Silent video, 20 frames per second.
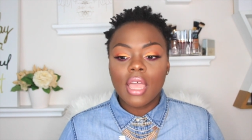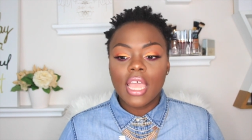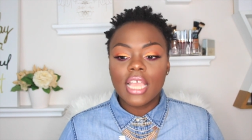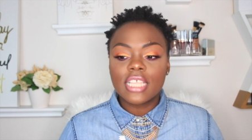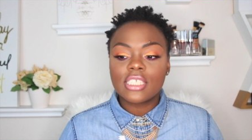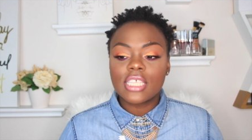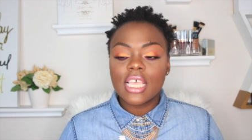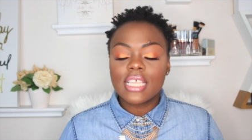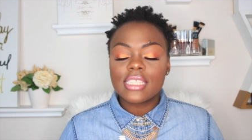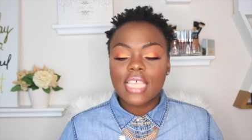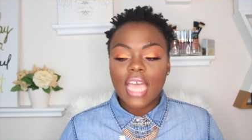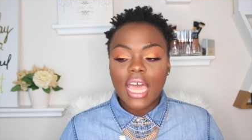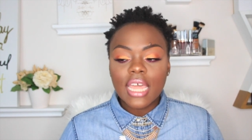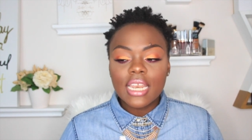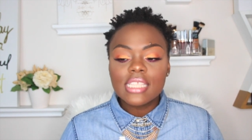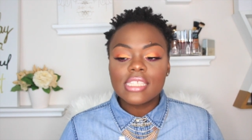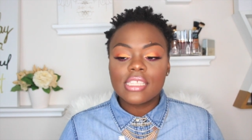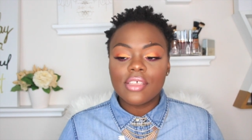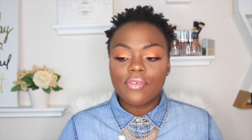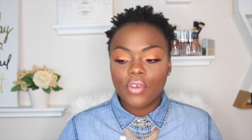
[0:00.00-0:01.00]
It's
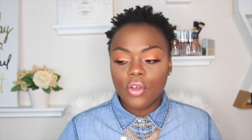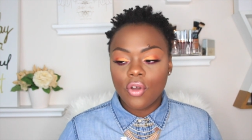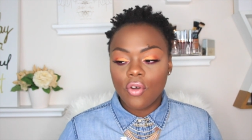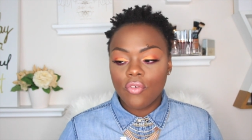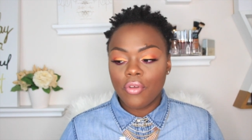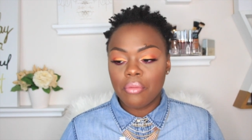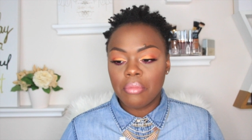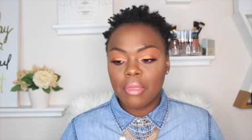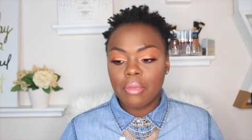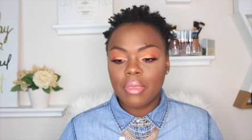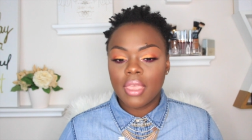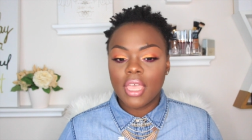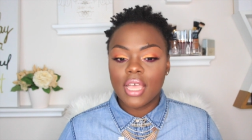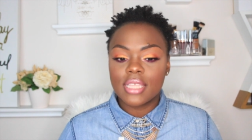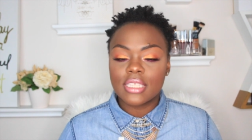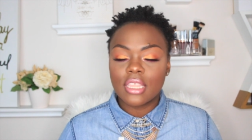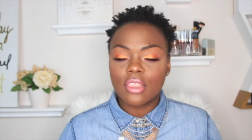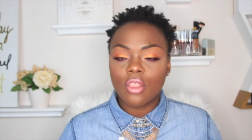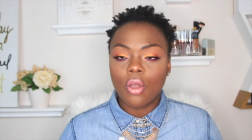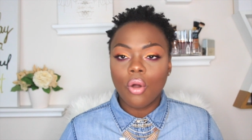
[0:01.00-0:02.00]
kind of difficult for me
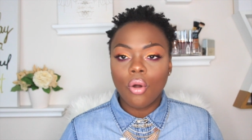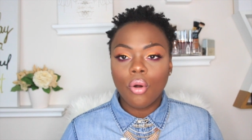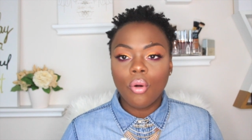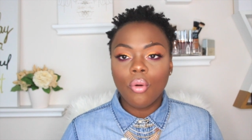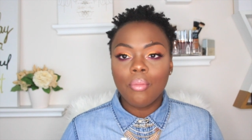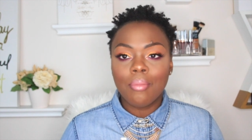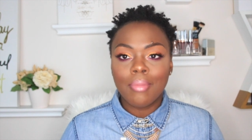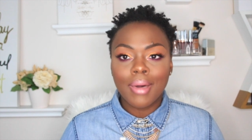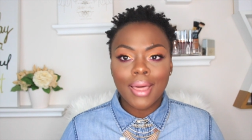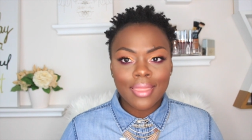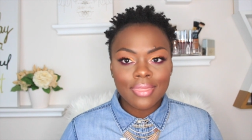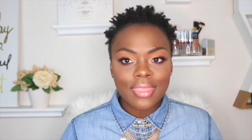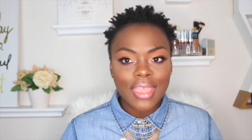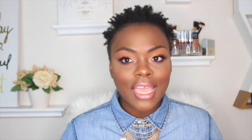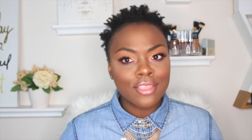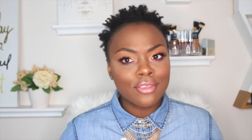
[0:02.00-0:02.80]
because in the whole month,